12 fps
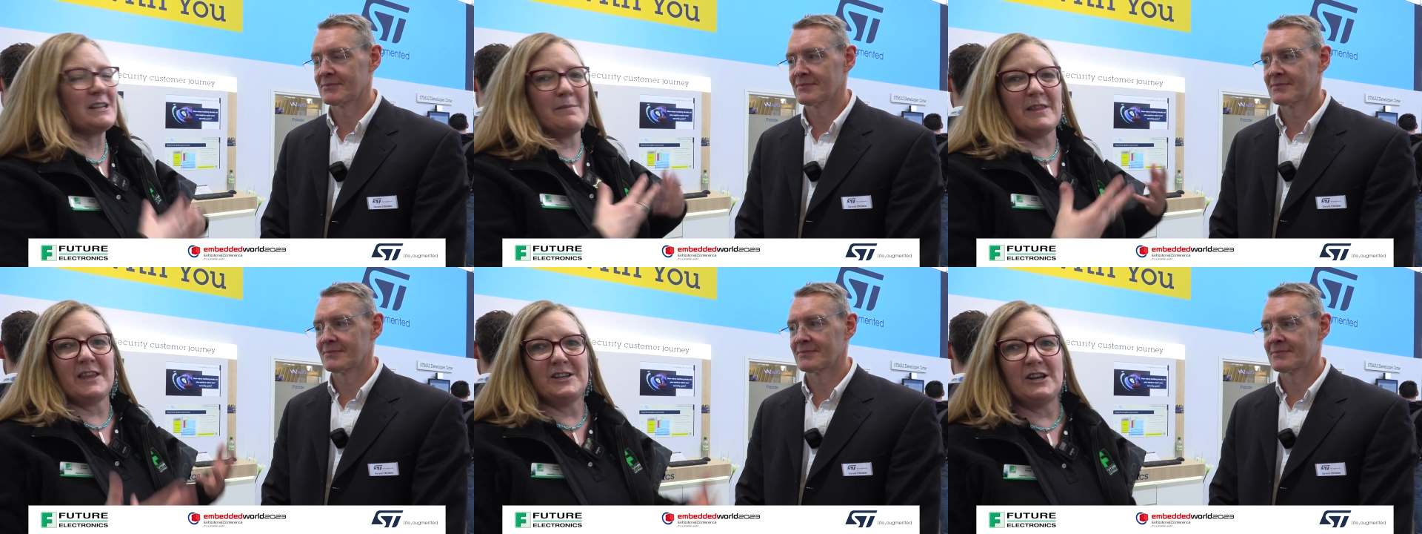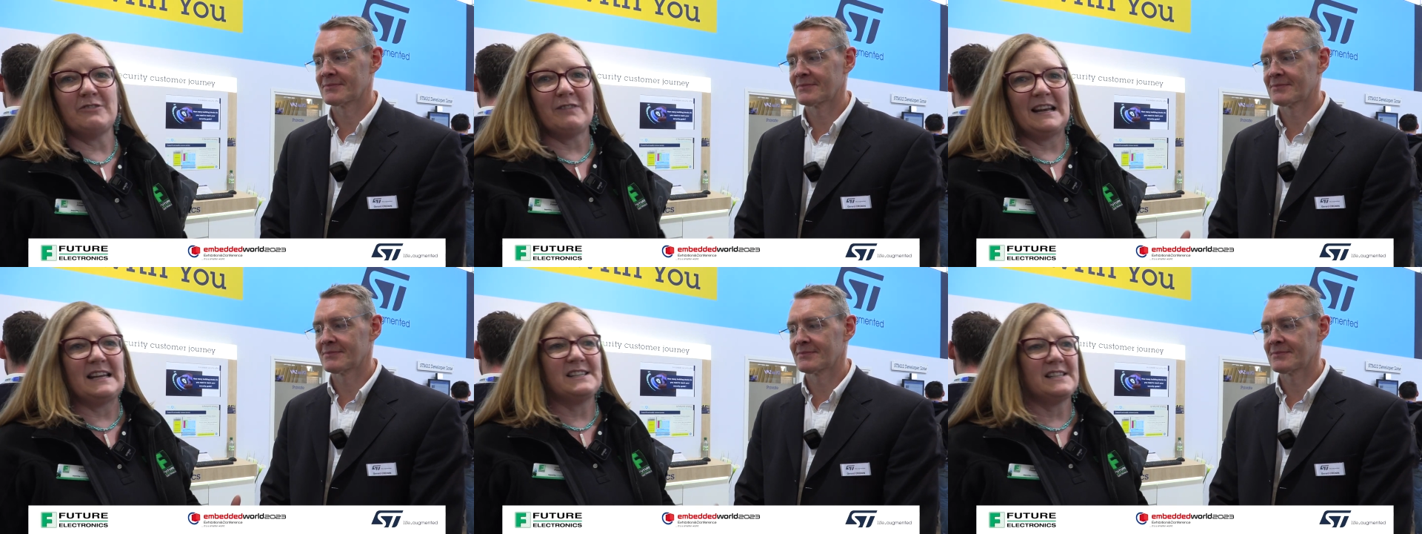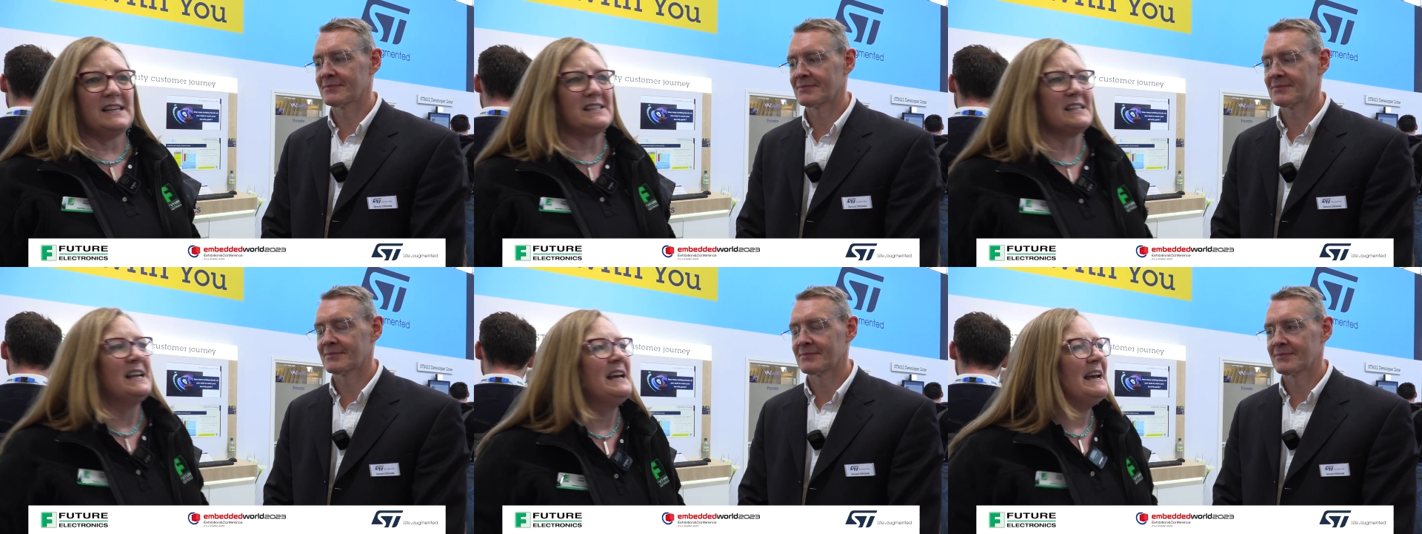Speaker 1: some of the new
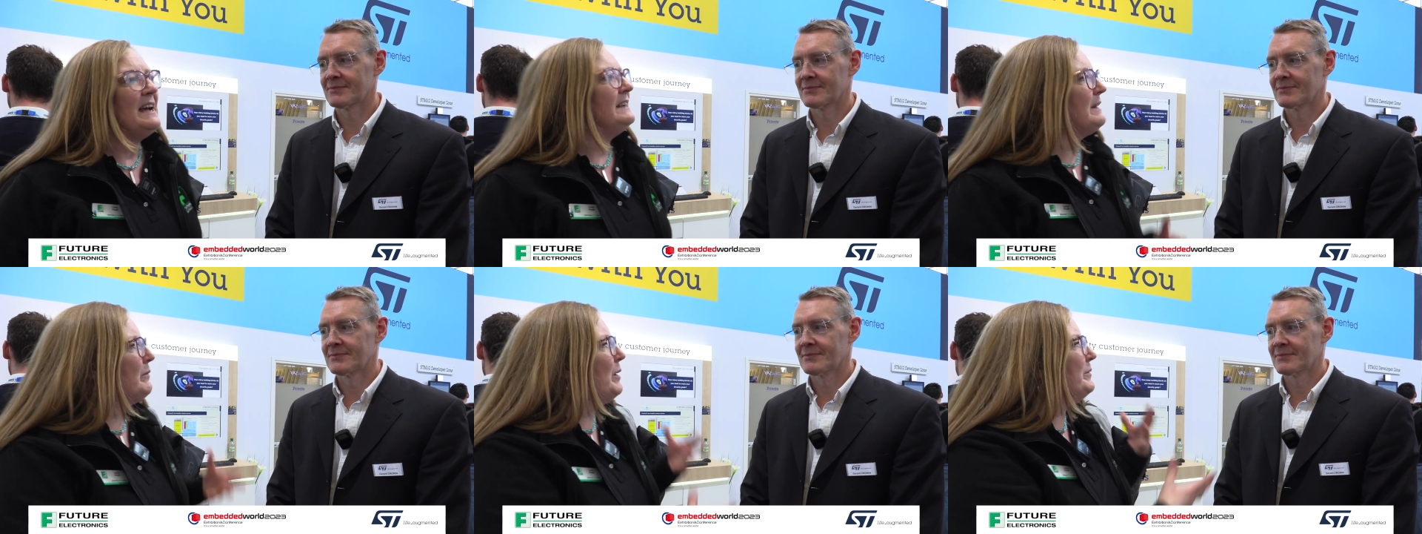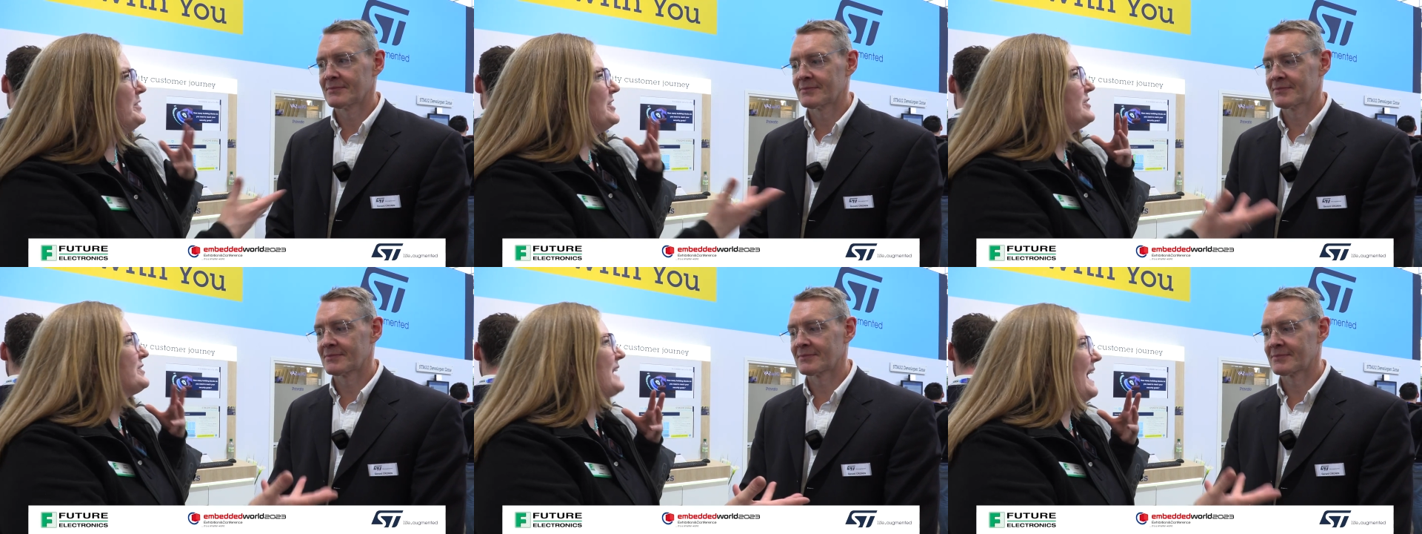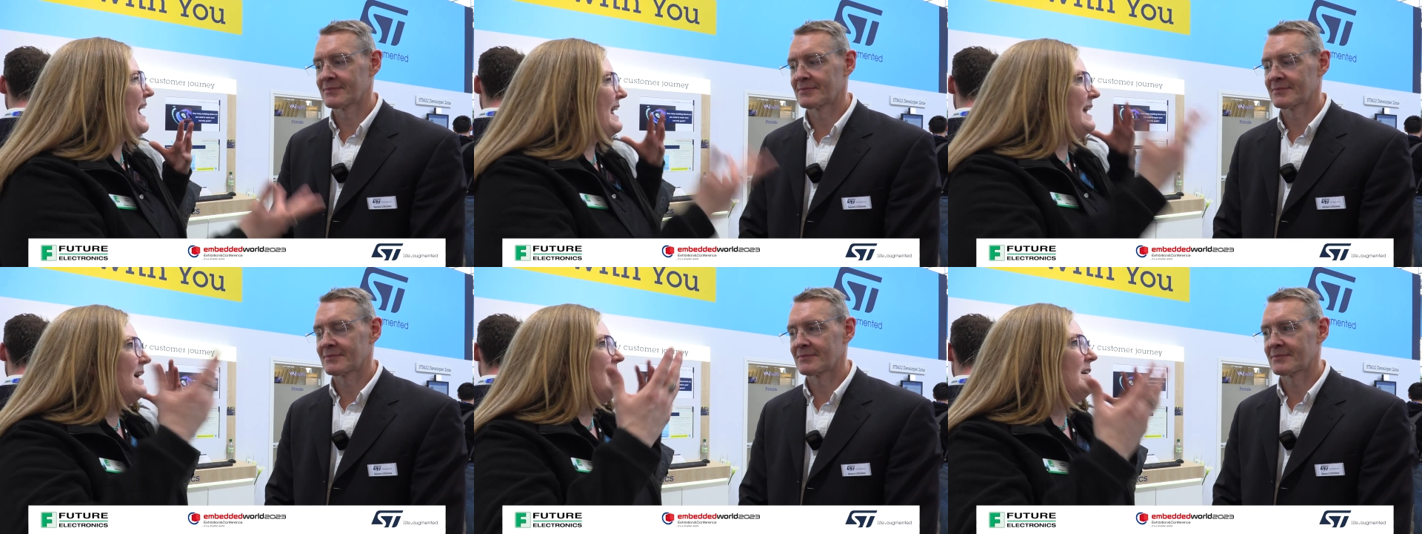releases. Now, what would you say